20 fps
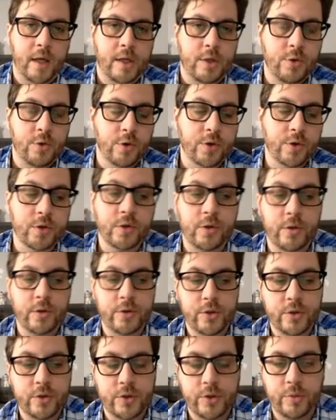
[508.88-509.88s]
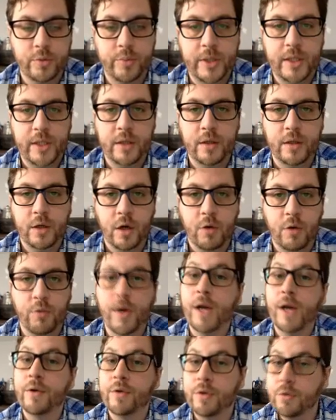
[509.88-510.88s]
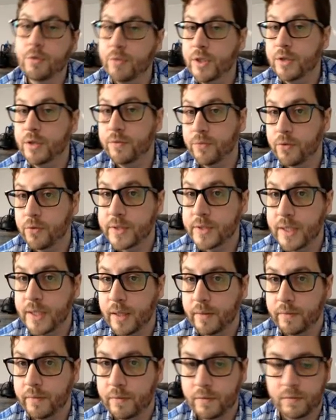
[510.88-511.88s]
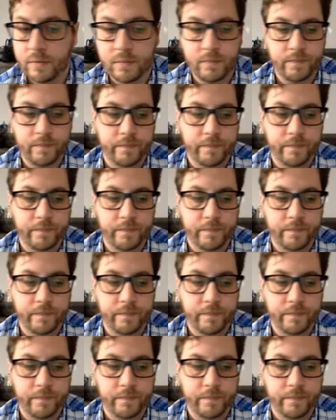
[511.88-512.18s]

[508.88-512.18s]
Your conclusion should be around 3 to 4 sentences.